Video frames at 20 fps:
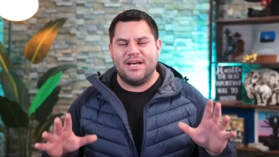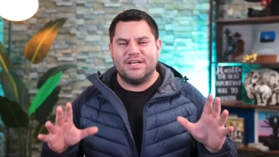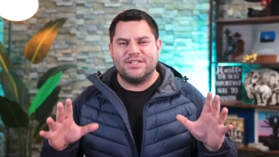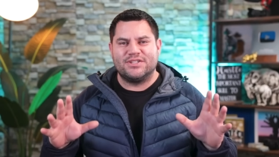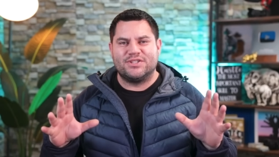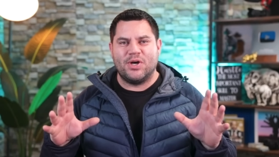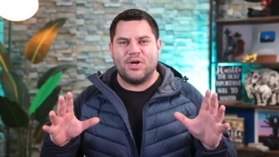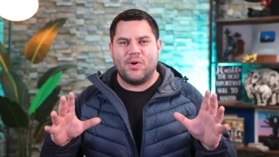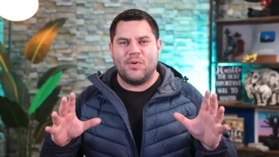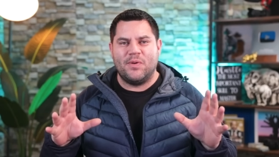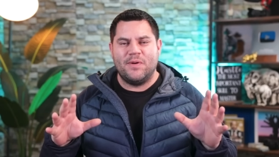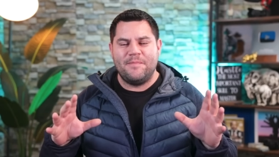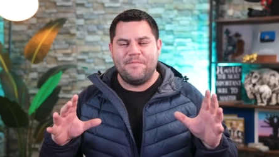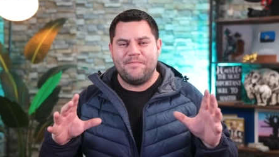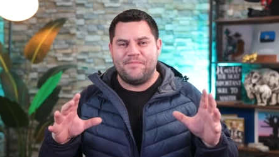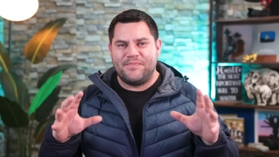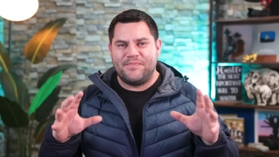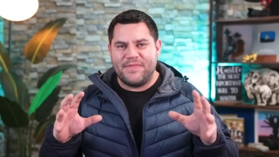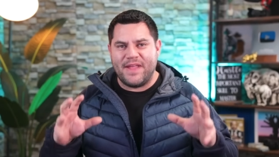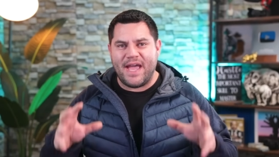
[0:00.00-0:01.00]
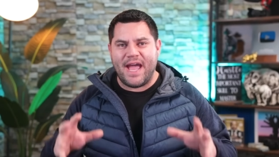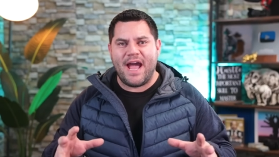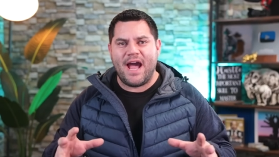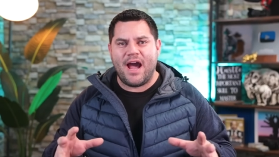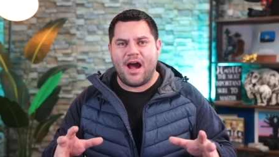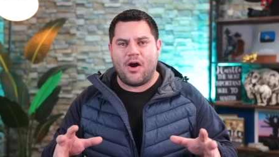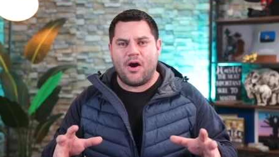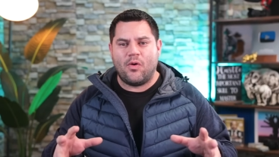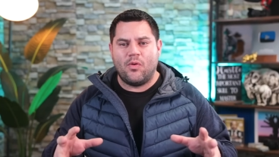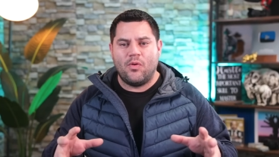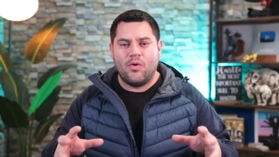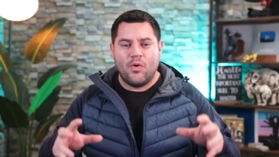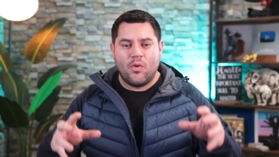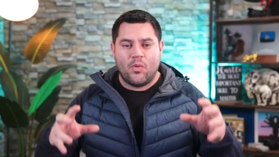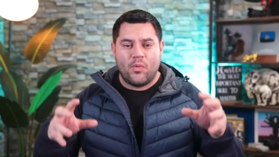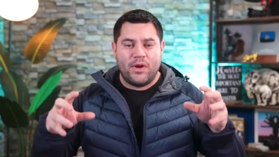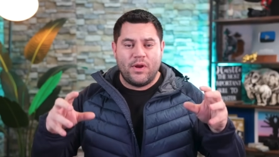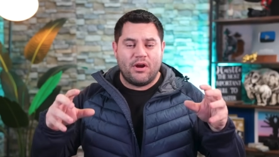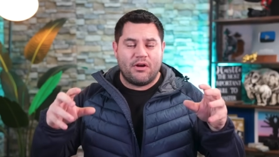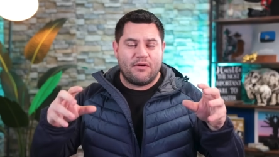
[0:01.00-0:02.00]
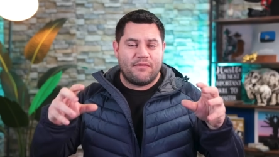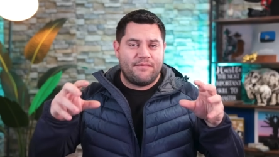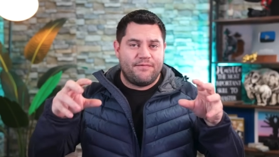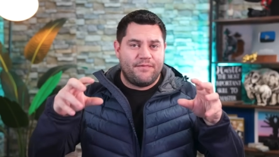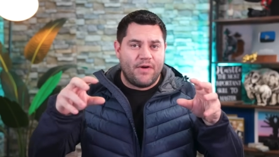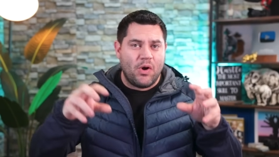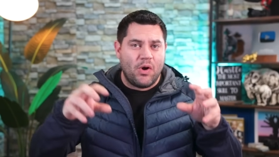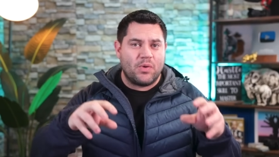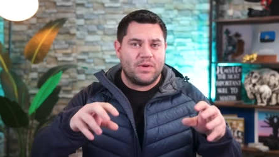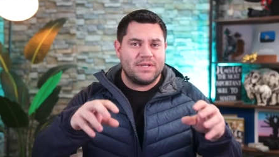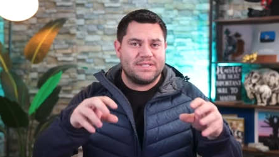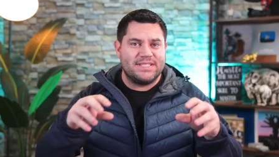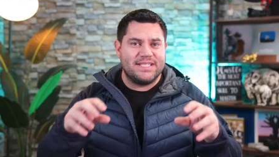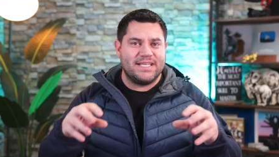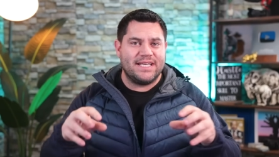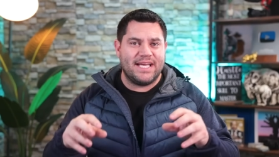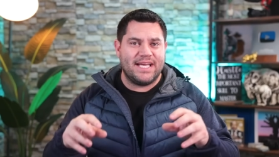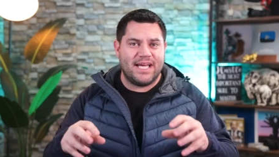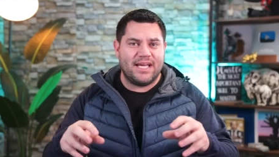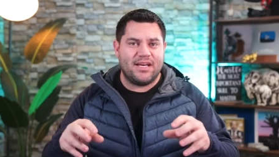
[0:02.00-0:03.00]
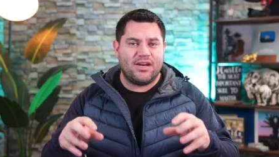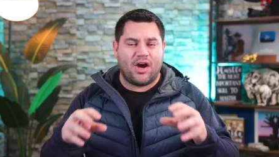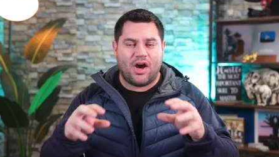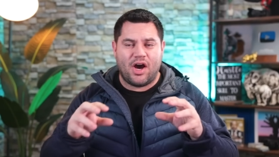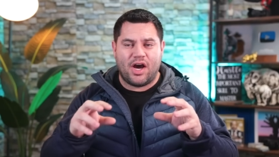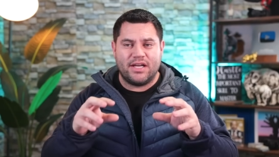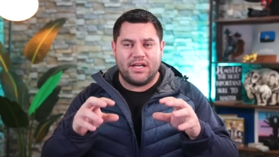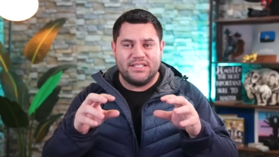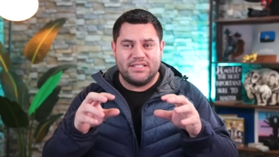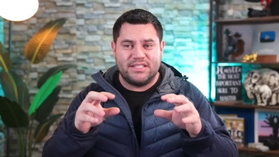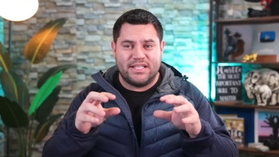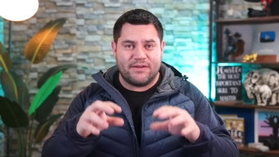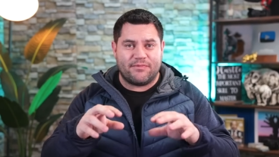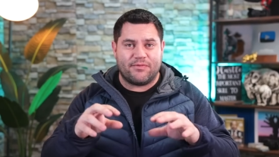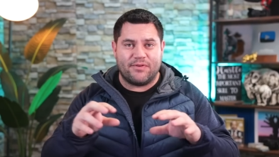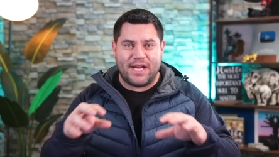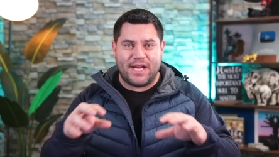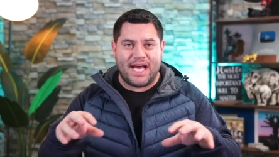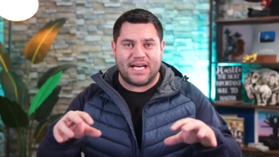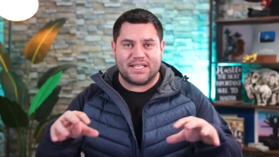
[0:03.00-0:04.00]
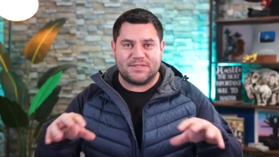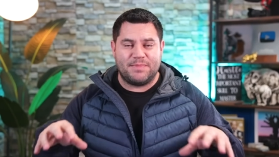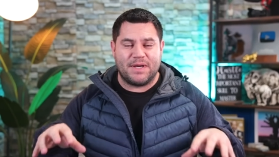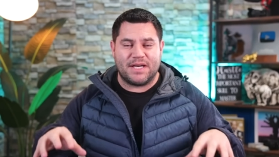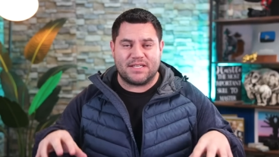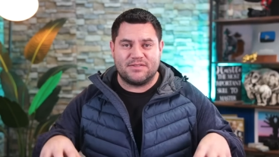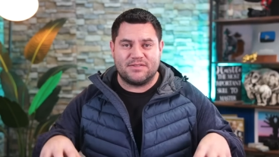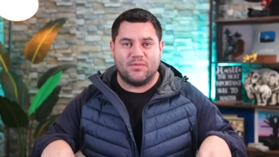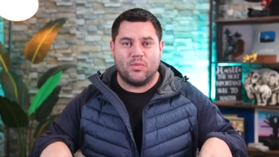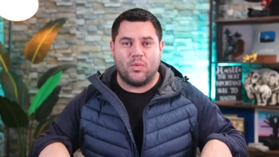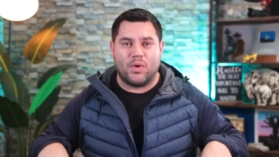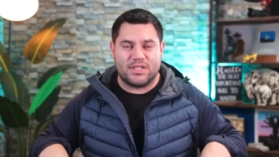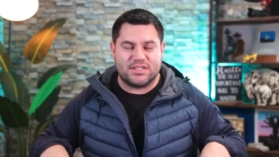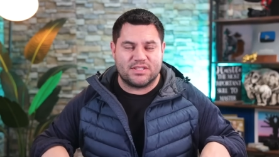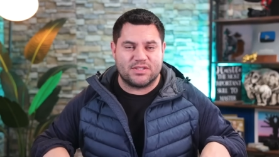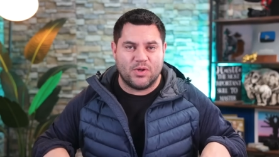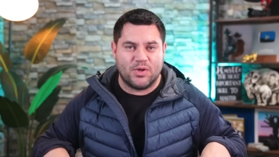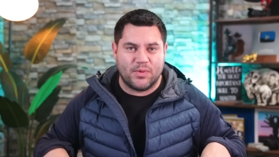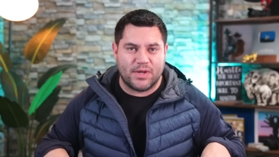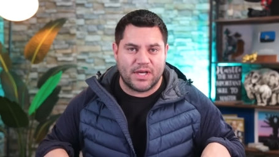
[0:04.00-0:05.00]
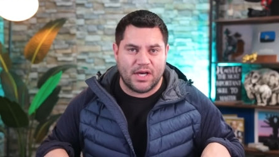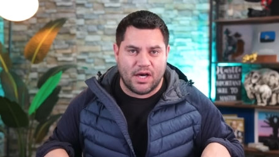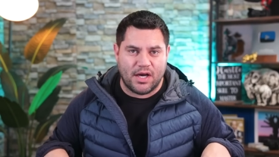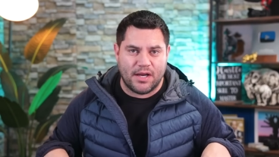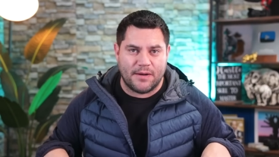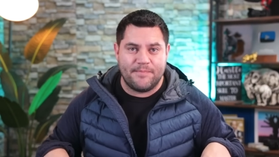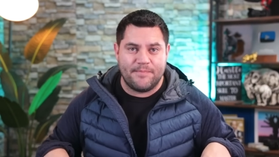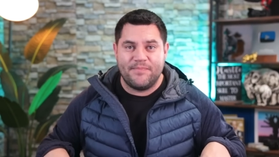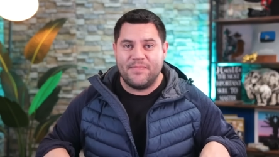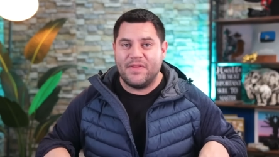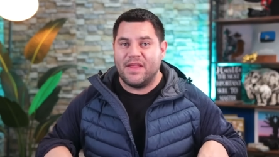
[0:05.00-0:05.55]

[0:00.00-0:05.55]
So now we are focusing in on different aspects of what's going on.